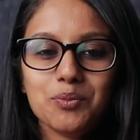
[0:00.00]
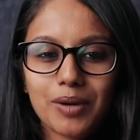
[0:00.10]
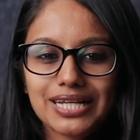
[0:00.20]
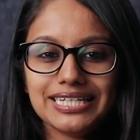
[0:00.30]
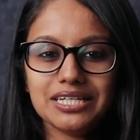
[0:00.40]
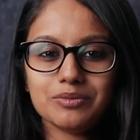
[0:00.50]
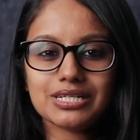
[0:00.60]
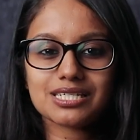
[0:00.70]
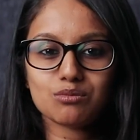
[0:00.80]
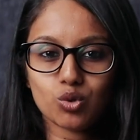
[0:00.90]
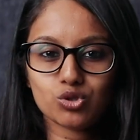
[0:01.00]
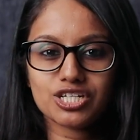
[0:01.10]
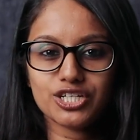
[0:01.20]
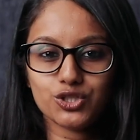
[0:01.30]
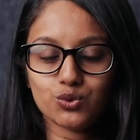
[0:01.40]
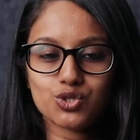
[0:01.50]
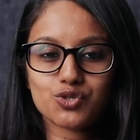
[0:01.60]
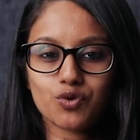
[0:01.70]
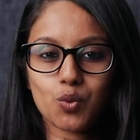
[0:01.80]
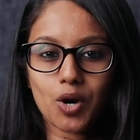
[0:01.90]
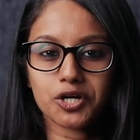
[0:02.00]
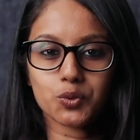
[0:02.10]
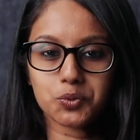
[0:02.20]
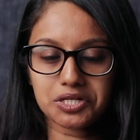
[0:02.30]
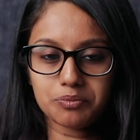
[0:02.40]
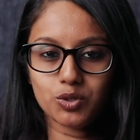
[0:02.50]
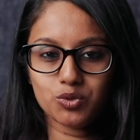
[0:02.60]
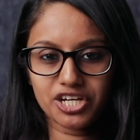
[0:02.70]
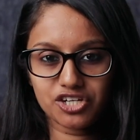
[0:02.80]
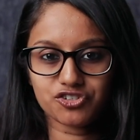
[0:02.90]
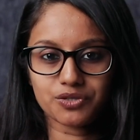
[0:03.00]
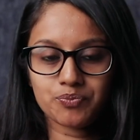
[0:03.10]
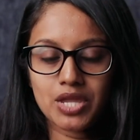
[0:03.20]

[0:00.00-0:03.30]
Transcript: Bulk emails are mostly used for one on one communication,